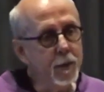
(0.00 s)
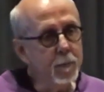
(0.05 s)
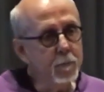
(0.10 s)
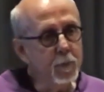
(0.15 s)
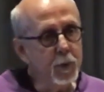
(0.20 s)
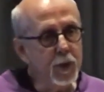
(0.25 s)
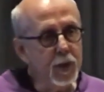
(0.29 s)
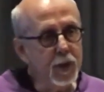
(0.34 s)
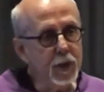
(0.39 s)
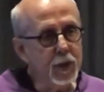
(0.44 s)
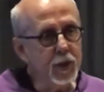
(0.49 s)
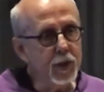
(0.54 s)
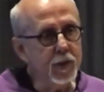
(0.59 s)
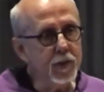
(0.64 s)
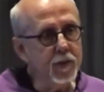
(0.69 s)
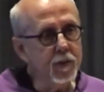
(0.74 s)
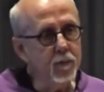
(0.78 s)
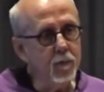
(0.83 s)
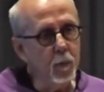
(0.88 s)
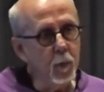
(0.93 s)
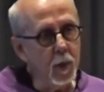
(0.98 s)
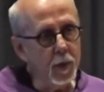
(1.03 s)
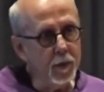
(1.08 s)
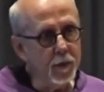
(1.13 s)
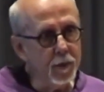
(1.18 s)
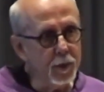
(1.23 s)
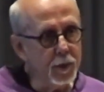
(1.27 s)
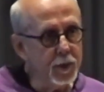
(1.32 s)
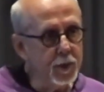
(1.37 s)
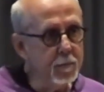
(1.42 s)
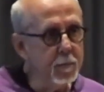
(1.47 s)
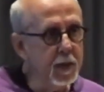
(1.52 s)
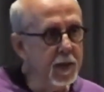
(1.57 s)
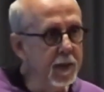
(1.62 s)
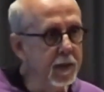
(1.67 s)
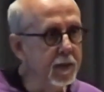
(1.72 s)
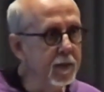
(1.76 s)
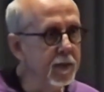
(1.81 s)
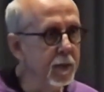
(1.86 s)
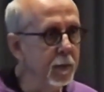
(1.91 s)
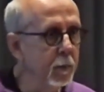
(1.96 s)
own predictions of what this
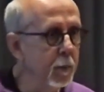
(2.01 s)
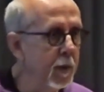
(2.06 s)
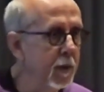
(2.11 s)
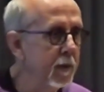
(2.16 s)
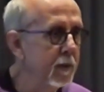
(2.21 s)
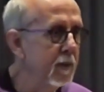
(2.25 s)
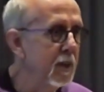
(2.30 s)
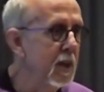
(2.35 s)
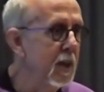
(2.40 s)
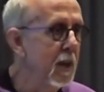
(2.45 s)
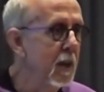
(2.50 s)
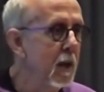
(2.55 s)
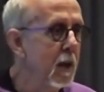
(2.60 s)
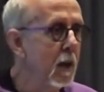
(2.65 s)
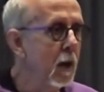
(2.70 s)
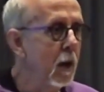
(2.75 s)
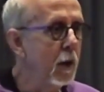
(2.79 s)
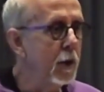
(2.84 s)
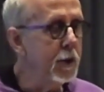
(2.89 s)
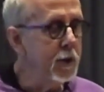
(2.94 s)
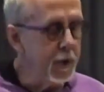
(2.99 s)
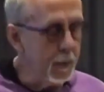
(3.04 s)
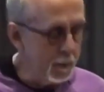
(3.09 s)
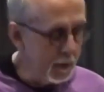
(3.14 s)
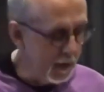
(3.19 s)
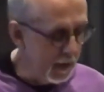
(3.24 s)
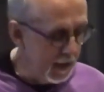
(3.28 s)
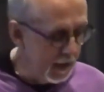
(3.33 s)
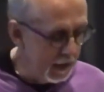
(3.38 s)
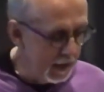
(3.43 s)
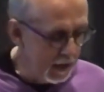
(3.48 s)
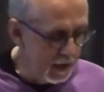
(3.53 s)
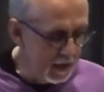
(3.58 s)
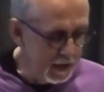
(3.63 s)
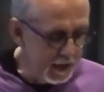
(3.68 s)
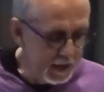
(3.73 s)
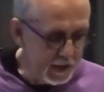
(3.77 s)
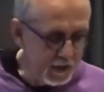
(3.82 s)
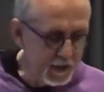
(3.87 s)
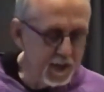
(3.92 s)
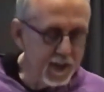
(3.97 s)
means and what are some of the
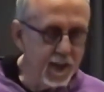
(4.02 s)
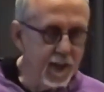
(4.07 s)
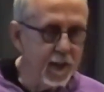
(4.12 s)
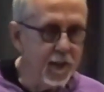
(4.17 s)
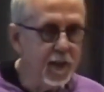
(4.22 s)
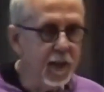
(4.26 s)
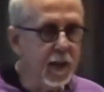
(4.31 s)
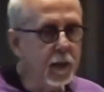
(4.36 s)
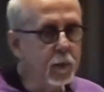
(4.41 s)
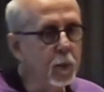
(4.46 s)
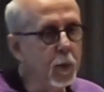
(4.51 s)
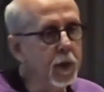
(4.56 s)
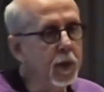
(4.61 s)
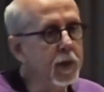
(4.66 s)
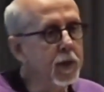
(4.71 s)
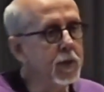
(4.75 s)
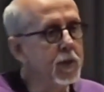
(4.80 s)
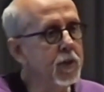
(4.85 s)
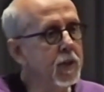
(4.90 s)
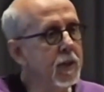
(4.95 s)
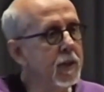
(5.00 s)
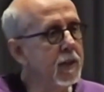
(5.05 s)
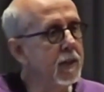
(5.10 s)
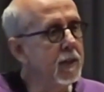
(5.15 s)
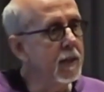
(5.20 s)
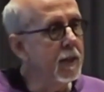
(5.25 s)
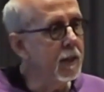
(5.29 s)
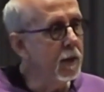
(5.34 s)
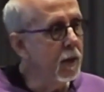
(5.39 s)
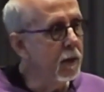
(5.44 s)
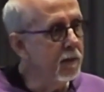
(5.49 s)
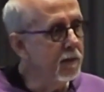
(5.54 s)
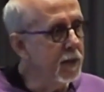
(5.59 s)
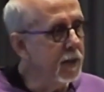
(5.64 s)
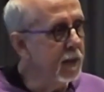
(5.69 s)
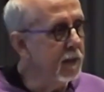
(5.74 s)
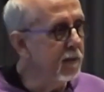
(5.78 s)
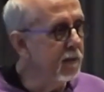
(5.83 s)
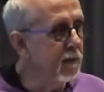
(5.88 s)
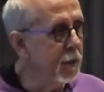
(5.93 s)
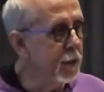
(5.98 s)
headlines that I think we're going to see in our
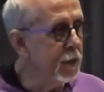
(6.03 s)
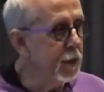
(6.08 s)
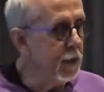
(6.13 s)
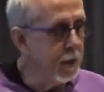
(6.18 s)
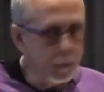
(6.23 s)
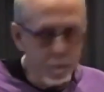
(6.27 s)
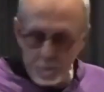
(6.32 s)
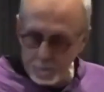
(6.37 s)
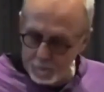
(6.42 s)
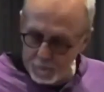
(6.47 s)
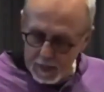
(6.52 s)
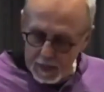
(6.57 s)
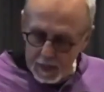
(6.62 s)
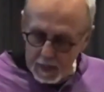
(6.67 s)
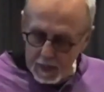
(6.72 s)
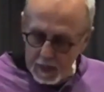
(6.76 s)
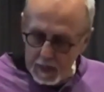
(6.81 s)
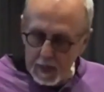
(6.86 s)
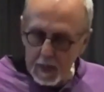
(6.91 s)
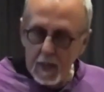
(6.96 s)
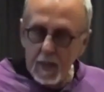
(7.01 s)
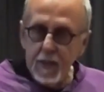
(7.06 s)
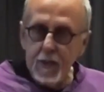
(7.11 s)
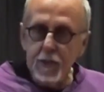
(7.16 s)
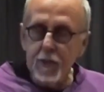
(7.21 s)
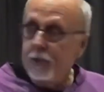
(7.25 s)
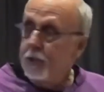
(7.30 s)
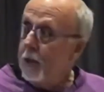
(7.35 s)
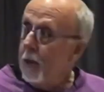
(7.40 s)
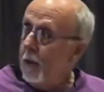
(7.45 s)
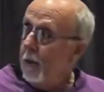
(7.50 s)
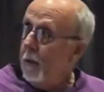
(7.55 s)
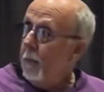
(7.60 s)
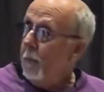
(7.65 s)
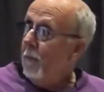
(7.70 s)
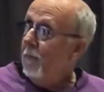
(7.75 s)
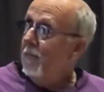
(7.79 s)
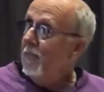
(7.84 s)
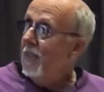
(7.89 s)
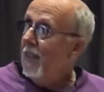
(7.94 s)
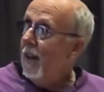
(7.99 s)
vegan future.
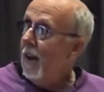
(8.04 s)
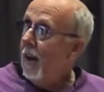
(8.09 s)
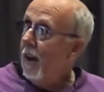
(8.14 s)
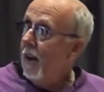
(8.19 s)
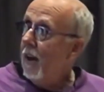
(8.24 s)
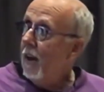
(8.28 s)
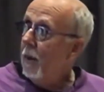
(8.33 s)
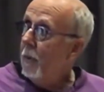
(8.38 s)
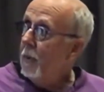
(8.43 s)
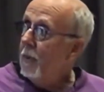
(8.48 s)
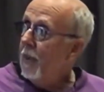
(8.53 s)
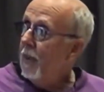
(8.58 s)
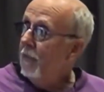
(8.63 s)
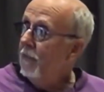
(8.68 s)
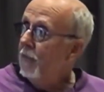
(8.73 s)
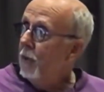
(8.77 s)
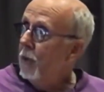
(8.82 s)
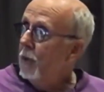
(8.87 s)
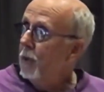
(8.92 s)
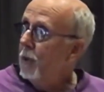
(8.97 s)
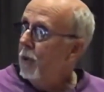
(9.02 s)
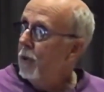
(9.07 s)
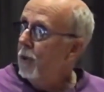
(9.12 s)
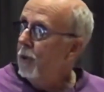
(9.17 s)
So, without further